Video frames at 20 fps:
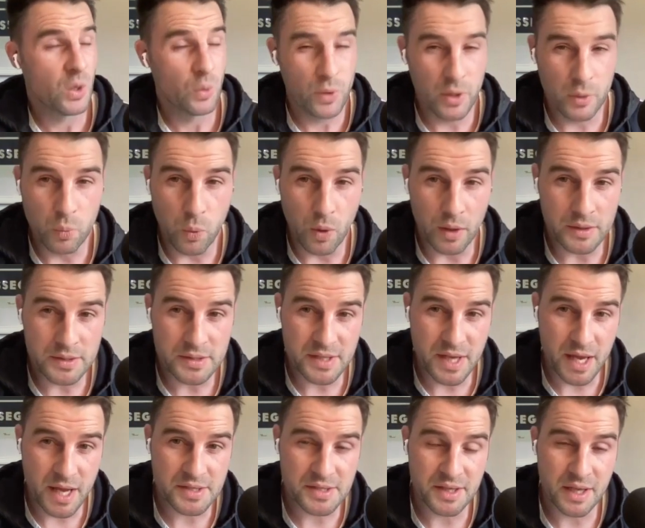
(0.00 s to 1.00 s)
We had one
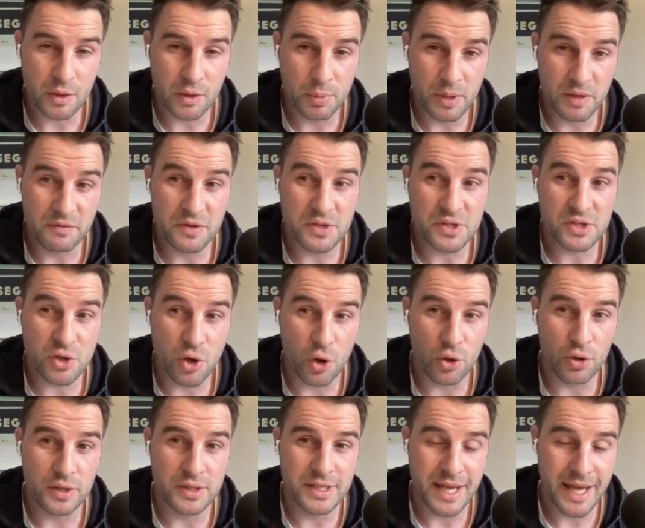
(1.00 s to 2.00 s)
test together, played for
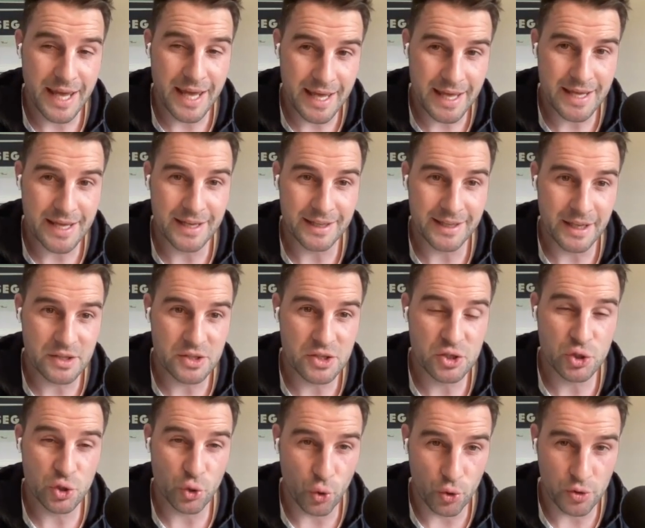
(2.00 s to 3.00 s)
Scotland A
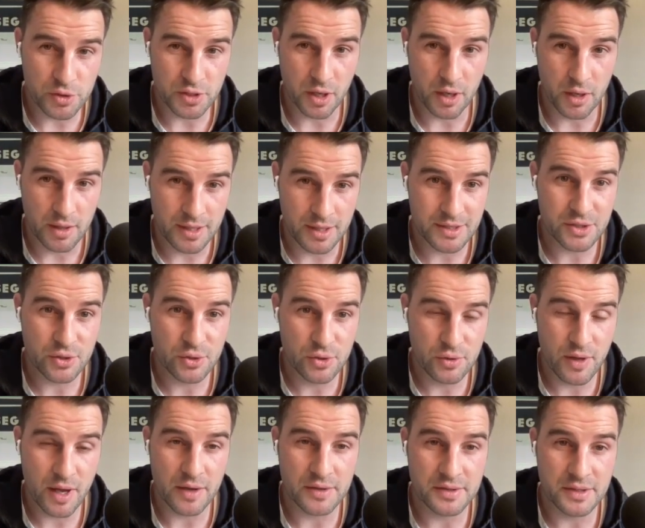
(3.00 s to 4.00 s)
against Georgia in
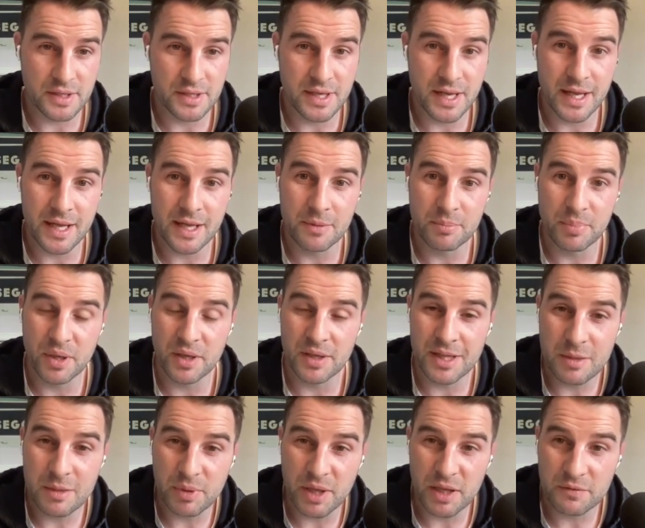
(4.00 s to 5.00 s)
2008, but
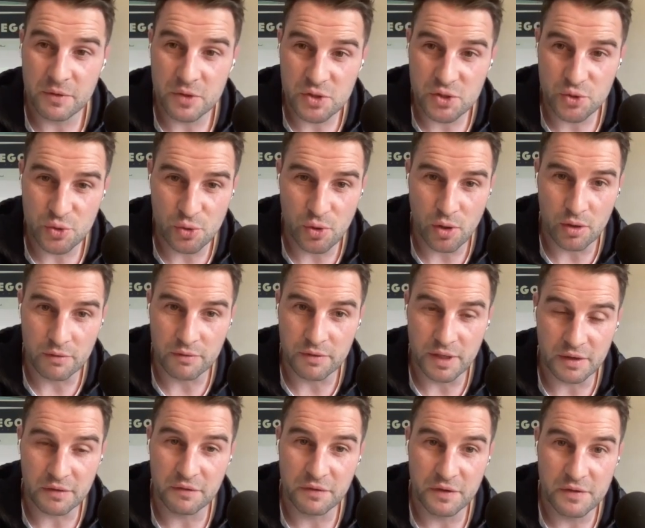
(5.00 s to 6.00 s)
he played for Toulon for
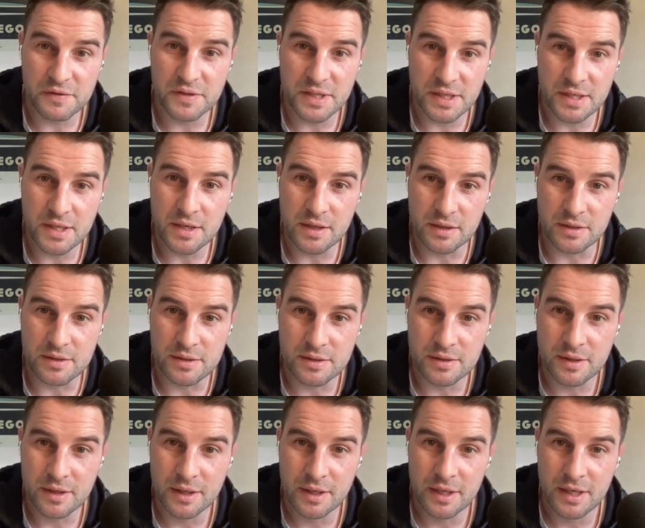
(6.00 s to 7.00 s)
like 15 years.
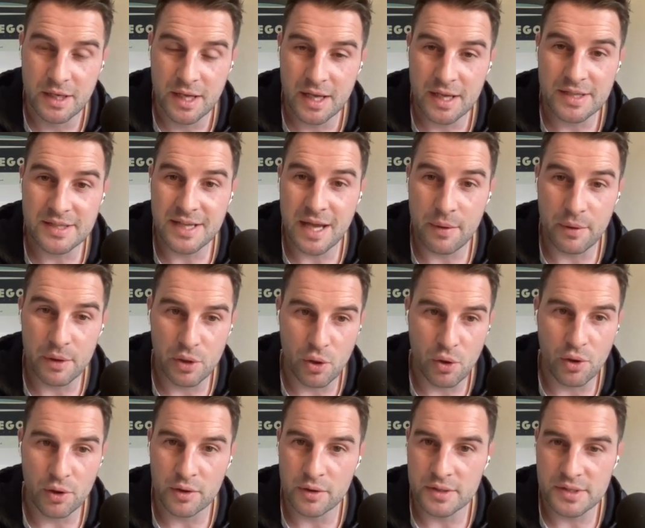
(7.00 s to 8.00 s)
Yeah. He's now a
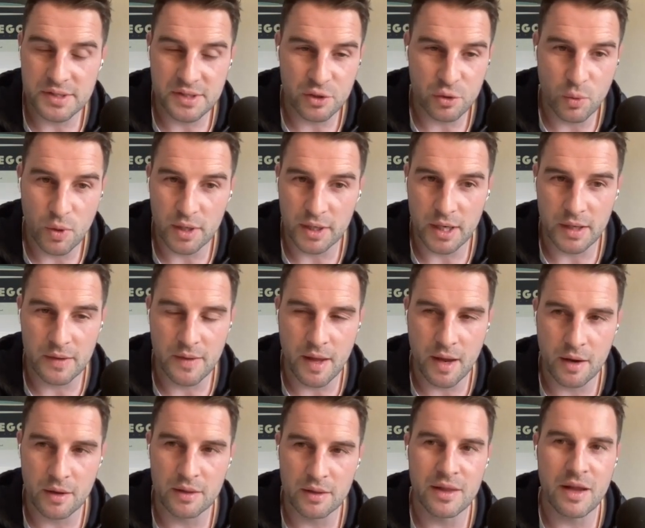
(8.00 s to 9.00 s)
lawyer, yeah. still working
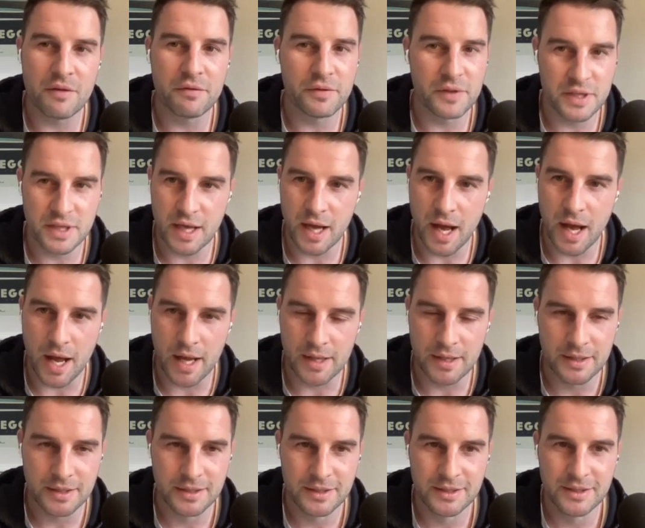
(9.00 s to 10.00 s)
there. Lovely
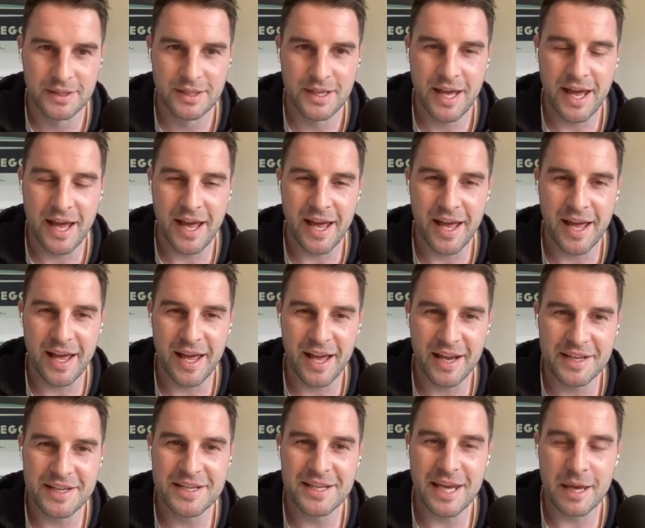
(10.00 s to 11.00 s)
guy. Uh,
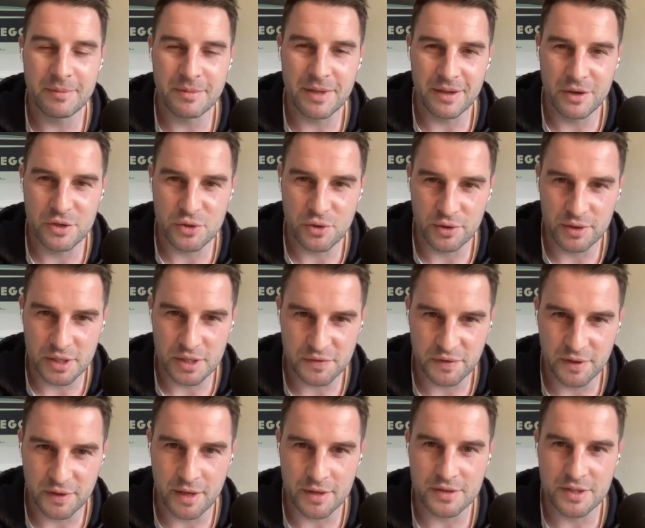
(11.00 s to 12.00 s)
and he came down and joined us
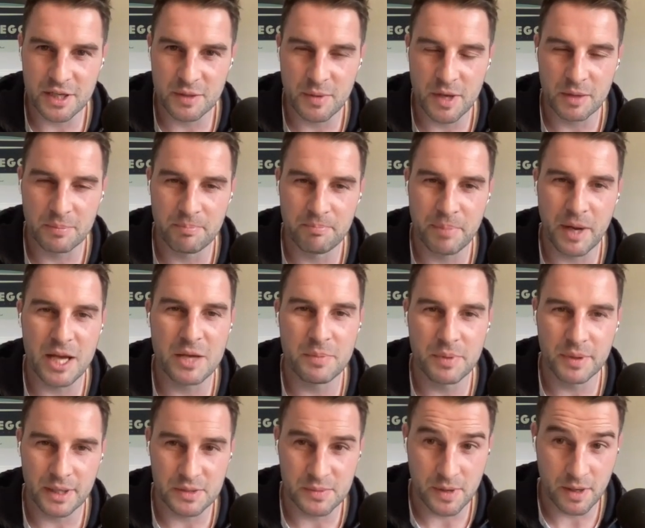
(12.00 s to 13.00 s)
for lunch and a bit of
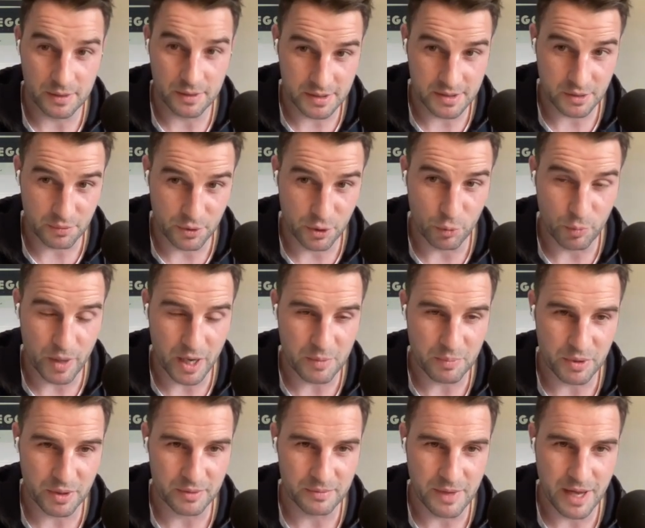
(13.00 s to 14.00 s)
piping as well because he's a real
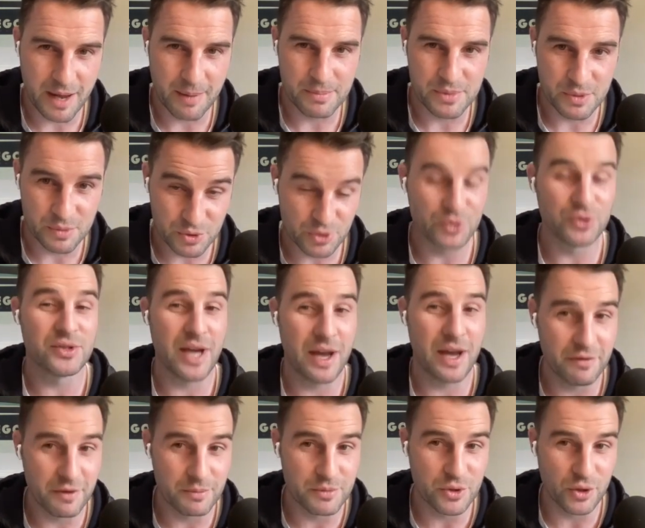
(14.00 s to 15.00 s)
piper. Um, so it was good to
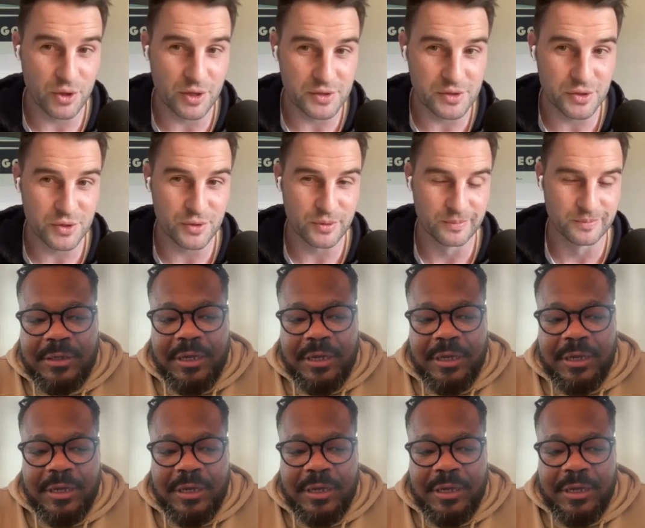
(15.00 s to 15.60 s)
have him join us too.